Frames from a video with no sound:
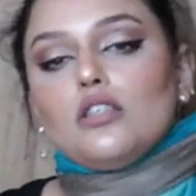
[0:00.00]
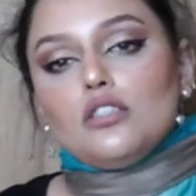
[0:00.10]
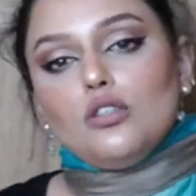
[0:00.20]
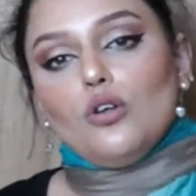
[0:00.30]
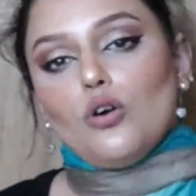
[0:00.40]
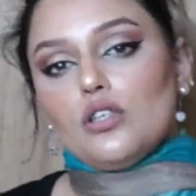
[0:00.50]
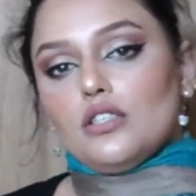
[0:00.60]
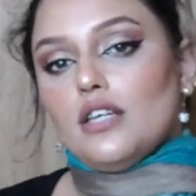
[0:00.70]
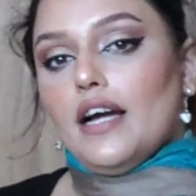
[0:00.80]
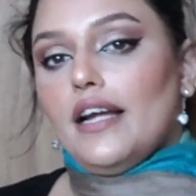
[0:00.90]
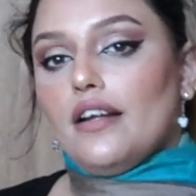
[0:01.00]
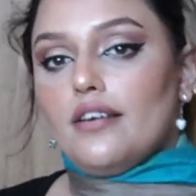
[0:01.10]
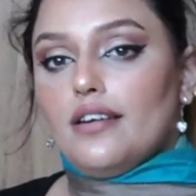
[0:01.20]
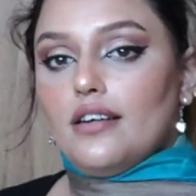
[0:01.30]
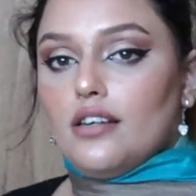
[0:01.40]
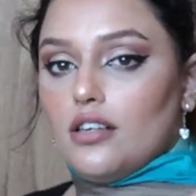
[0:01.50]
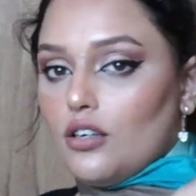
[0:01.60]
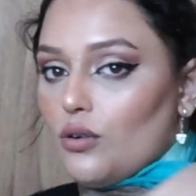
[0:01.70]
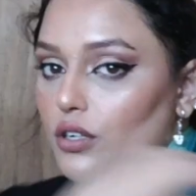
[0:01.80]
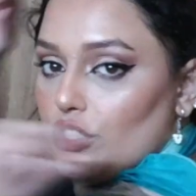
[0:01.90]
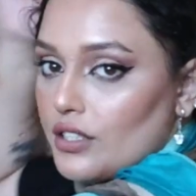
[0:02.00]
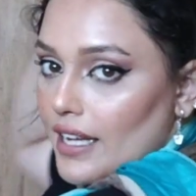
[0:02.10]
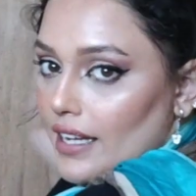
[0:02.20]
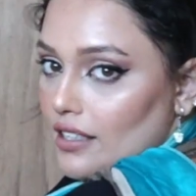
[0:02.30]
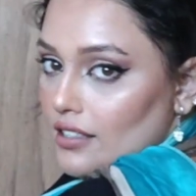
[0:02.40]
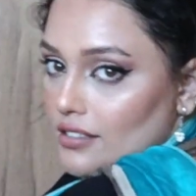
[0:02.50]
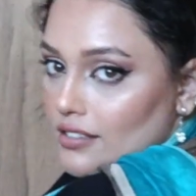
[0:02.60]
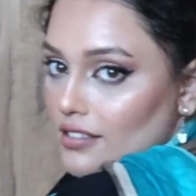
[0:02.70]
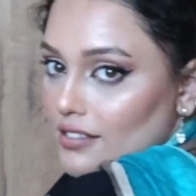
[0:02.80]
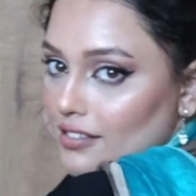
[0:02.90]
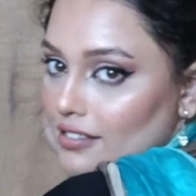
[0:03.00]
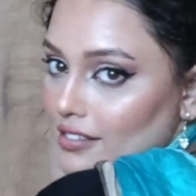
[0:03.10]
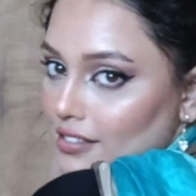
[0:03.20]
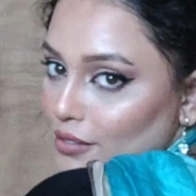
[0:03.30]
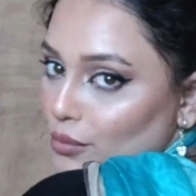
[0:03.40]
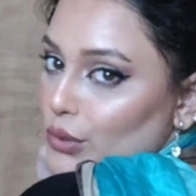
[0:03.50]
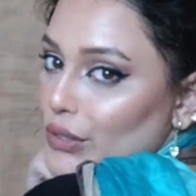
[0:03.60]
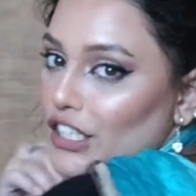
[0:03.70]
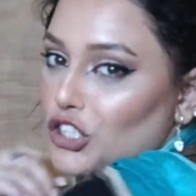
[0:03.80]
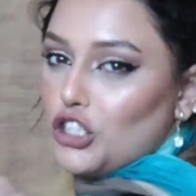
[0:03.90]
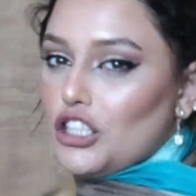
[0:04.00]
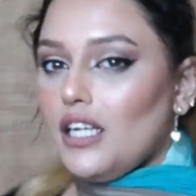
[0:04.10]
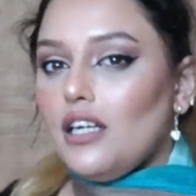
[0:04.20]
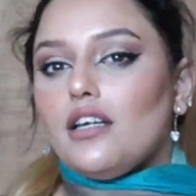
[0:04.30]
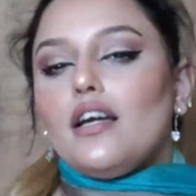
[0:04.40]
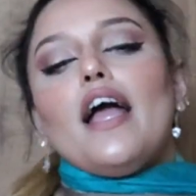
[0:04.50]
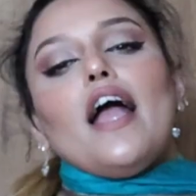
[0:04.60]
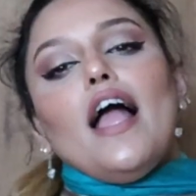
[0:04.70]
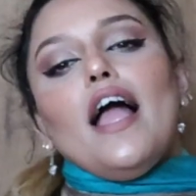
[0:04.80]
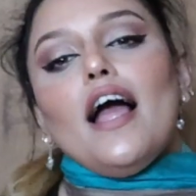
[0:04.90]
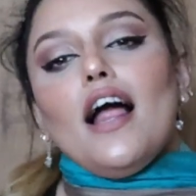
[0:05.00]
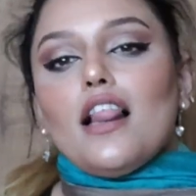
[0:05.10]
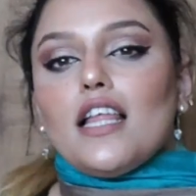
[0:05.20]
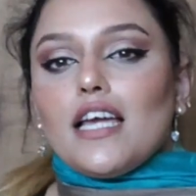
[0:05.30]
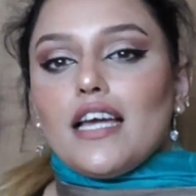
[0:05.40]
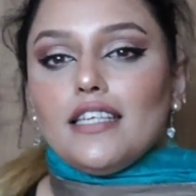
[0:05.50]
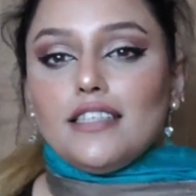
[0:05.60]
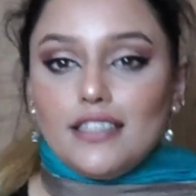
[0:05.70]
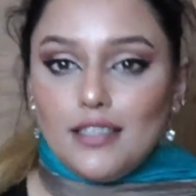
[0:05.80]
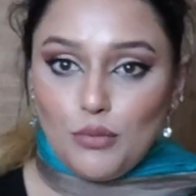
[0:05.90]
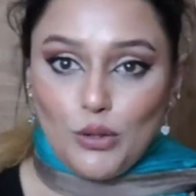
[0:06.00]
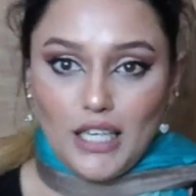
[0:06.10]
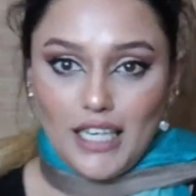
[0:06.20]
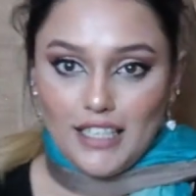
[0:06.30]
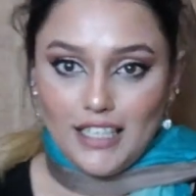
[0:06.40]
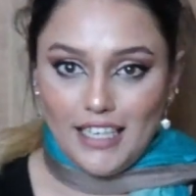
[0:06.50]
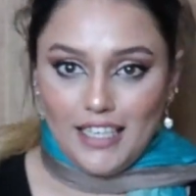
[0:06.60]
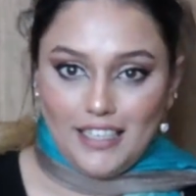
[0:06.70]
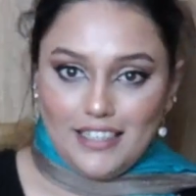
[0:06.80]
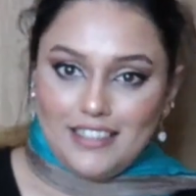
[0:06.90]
cross the longer side across your neck. Pretty chic, elegant, more like a lady.